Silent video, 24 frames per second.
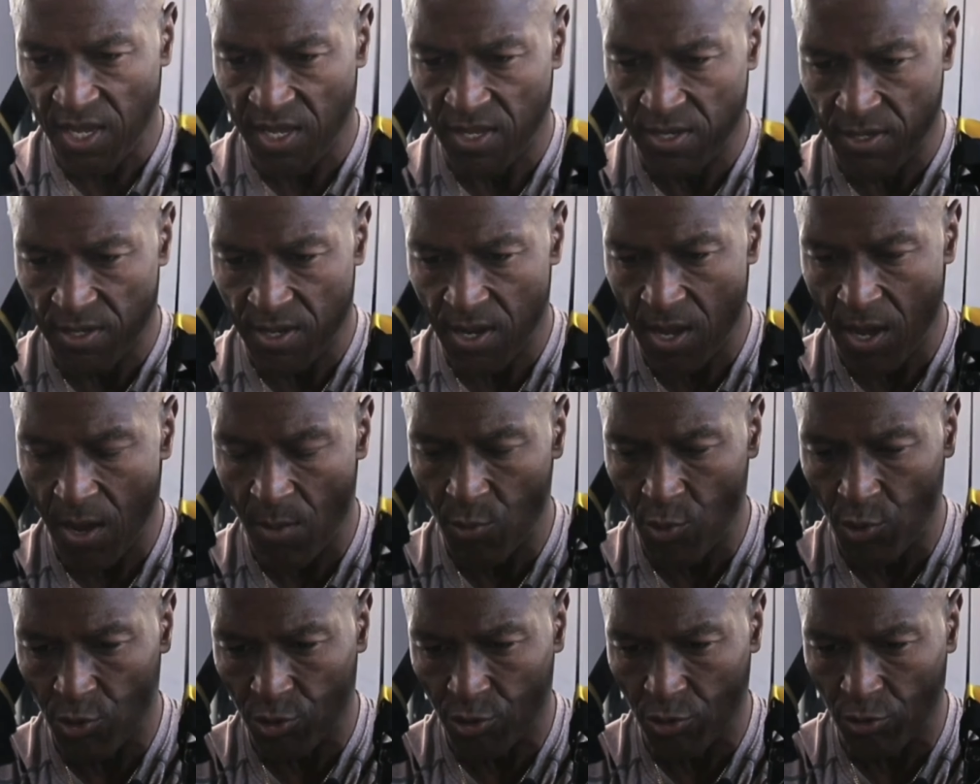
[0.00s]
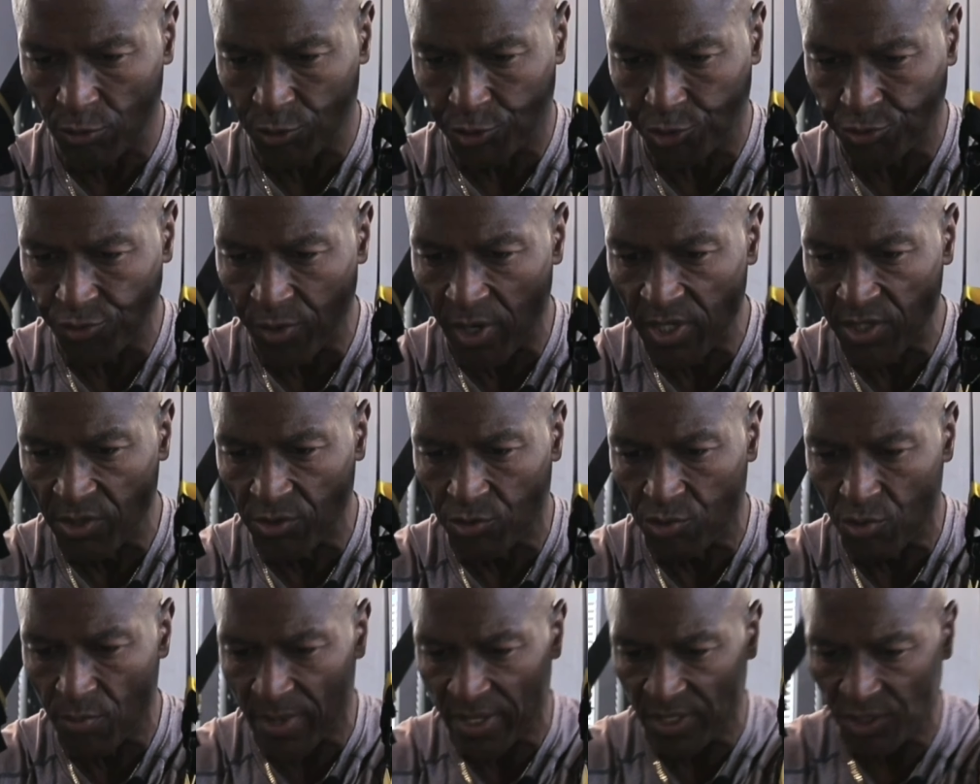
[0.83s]
Now I'm gonna go straight into my
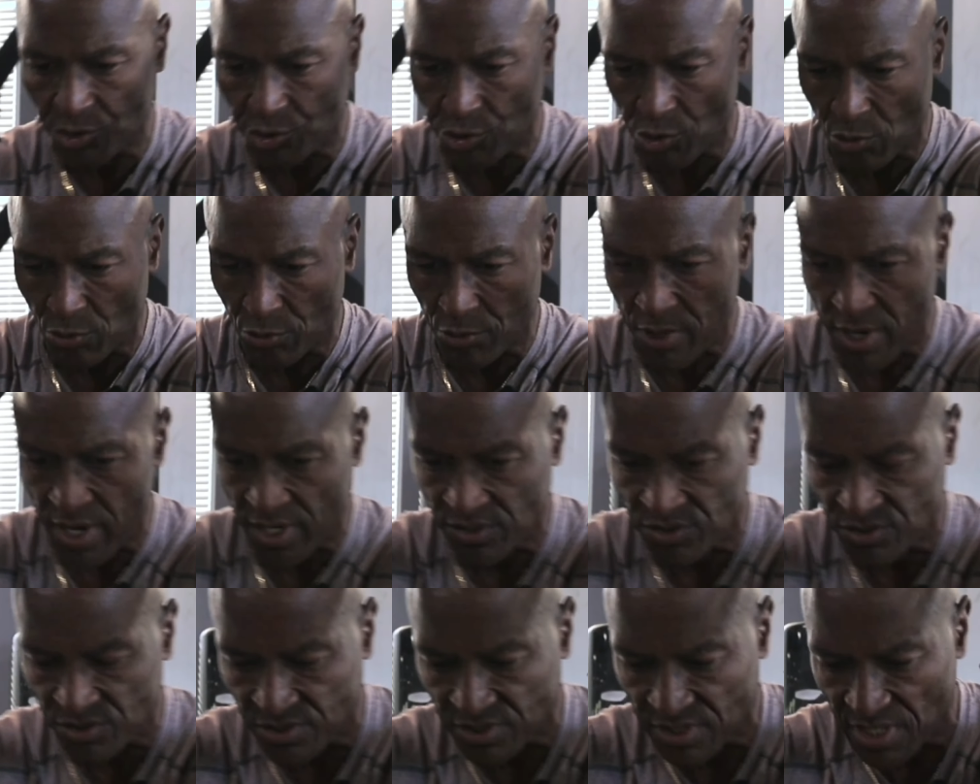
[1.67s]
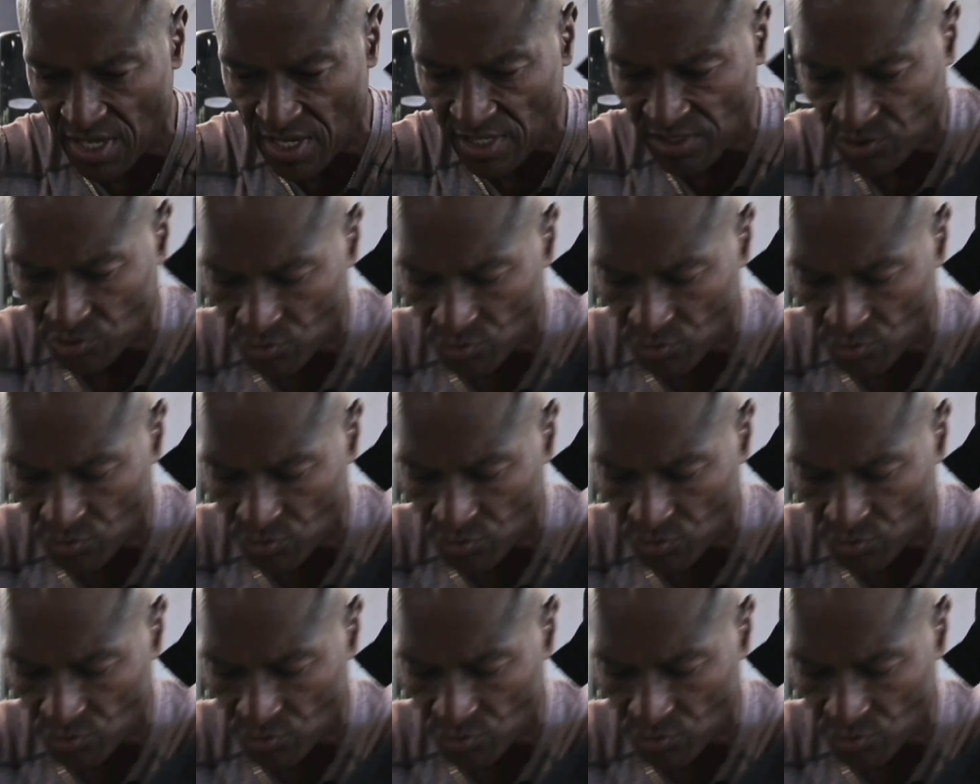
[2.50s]
shoulder exercise. So